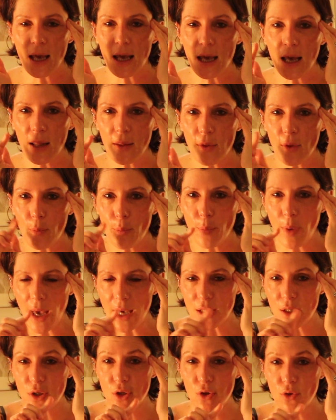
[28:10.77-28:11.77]
in the
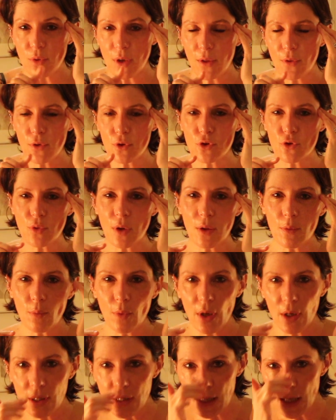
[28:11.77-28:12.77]
past during the
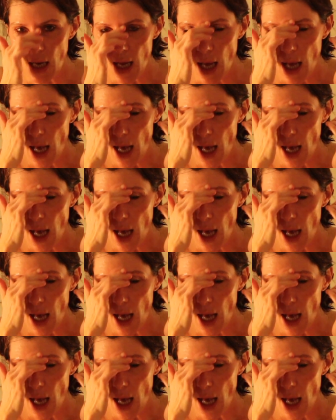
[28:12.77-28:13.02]
treatment